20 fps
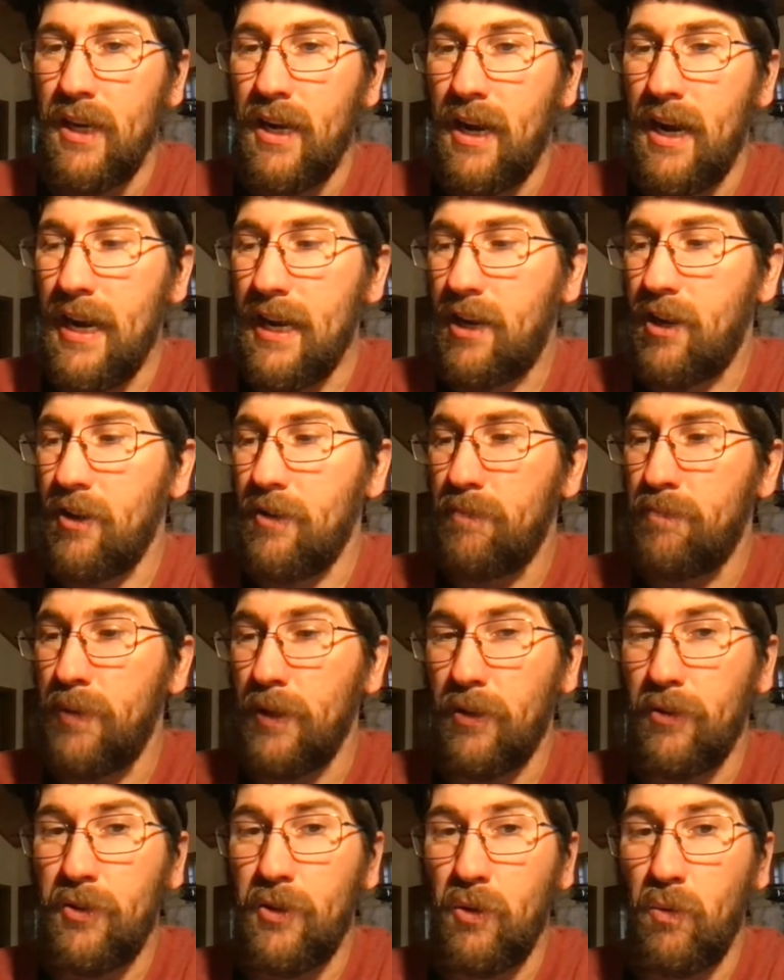I could
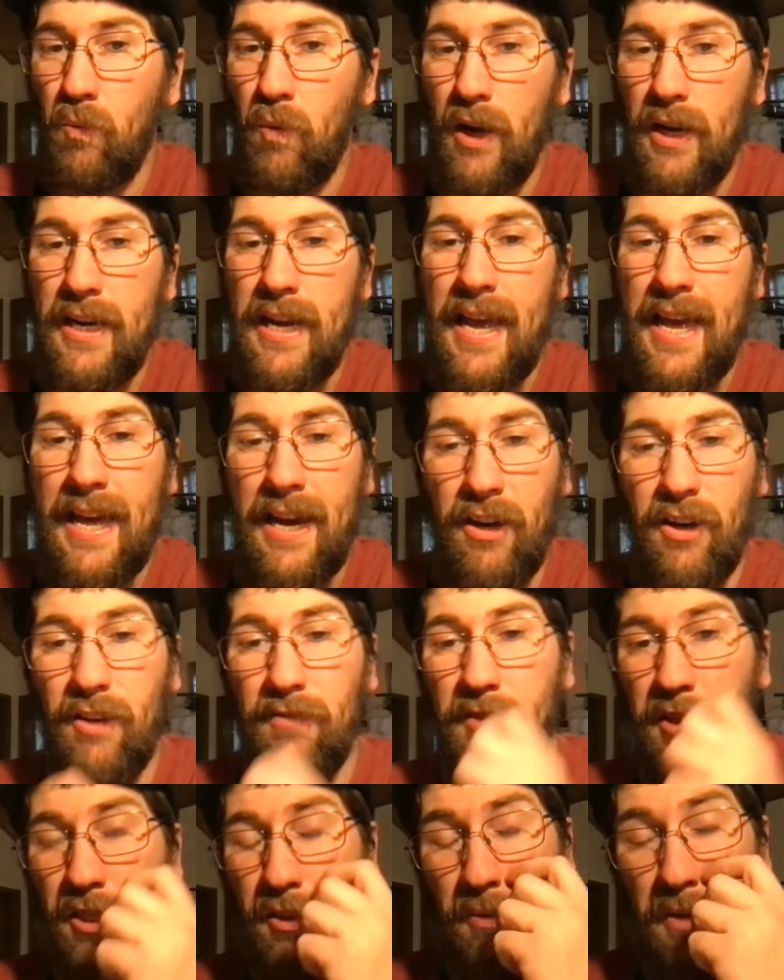build you one hell
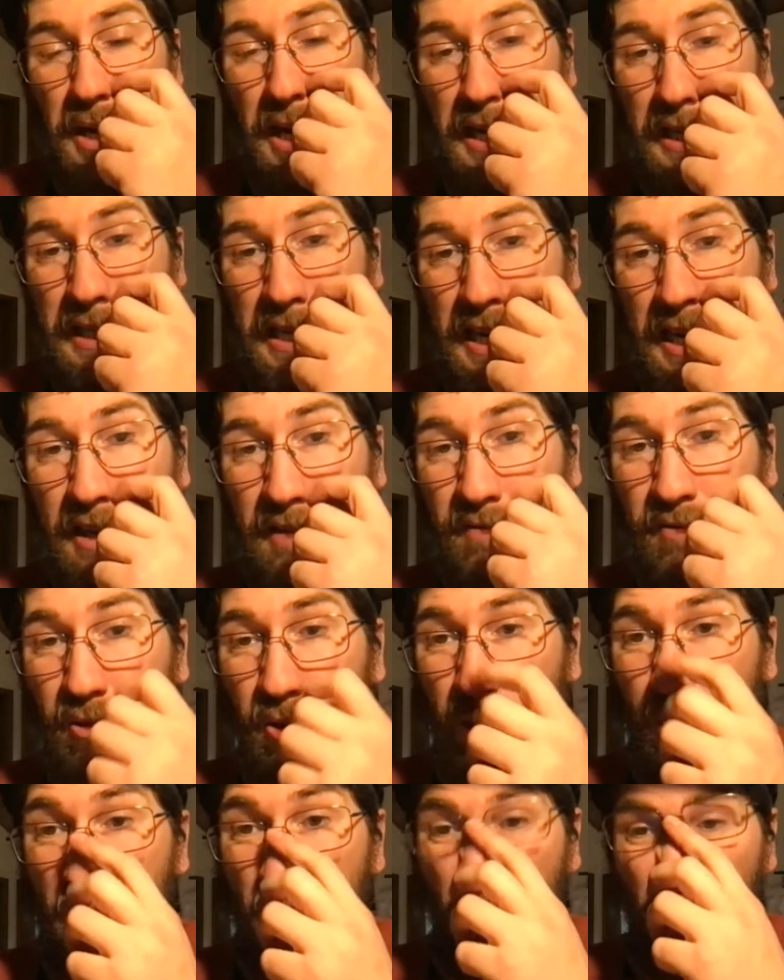of a 318
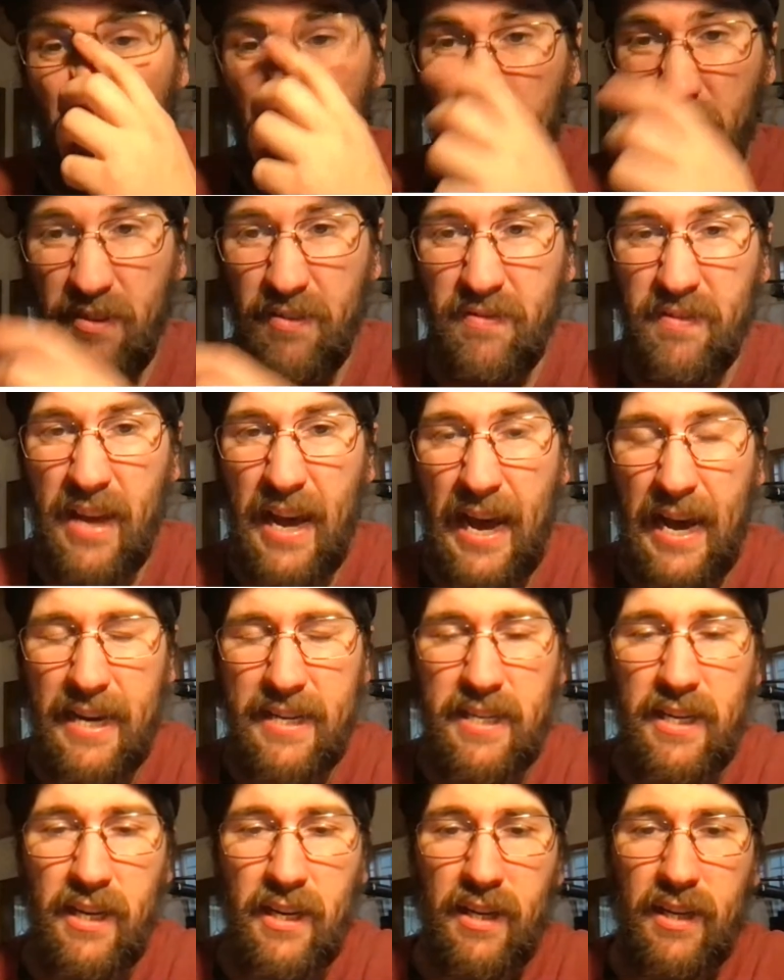for a quarter of that.